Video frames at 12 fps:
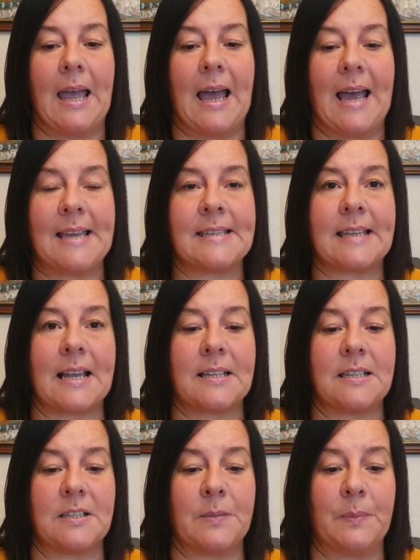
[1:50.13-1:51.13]
I
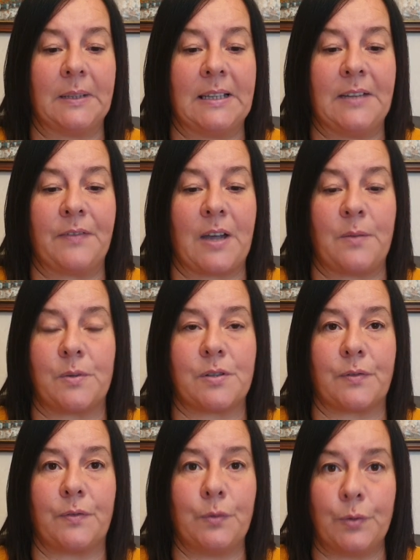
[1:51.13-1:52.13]
started to believe I was
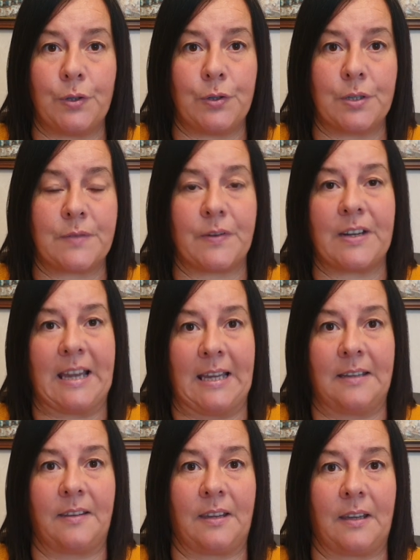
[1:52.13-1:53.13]
of no use for
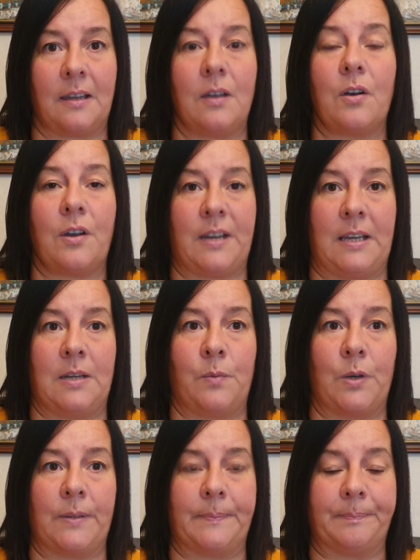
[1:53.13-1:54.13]
anything or anyone.